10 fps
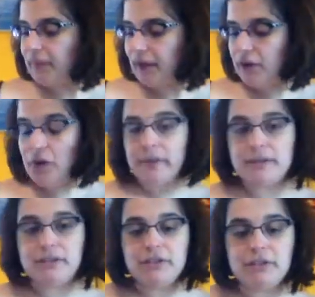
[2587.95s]
are going
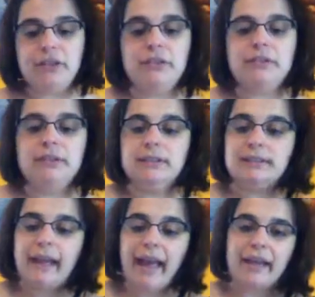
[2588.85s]
to do
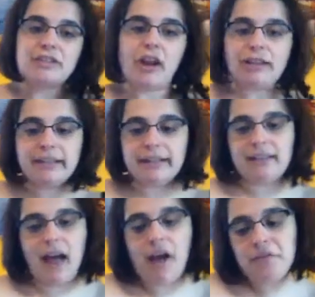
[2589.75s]
a shawl
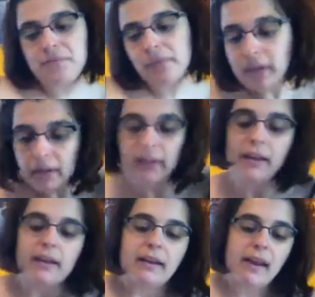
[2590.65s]
knit-along.
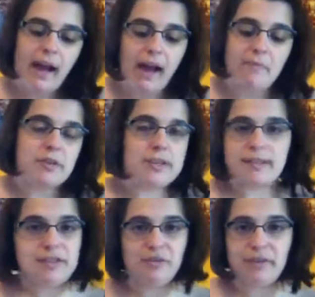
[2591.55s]
Just
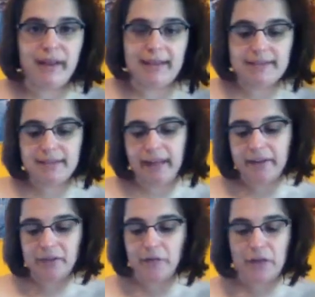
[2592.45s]
the 2 of us. I
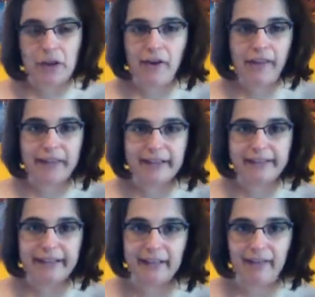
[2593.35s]
don't know if you can call that a
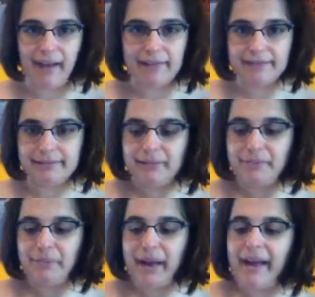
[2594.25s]
knit-along,
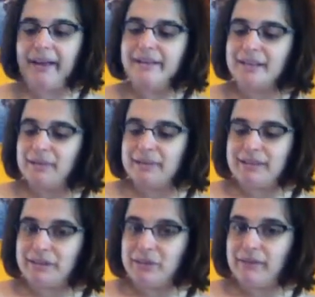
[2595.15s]
but it's going to be the
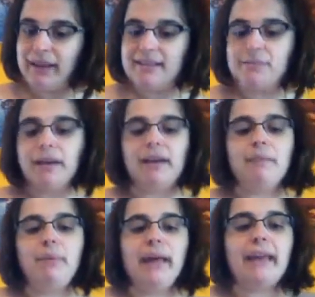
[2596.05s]
2 of us. We're going to
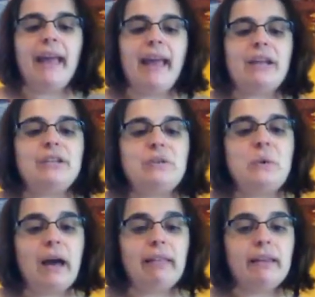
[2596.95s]
pick a
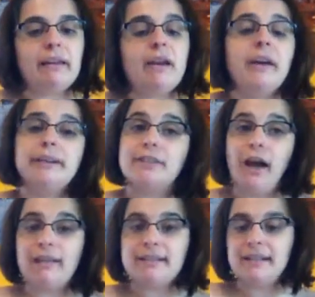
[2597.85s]
2-colored
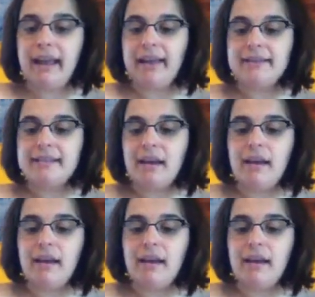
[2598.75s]
shawl to knit.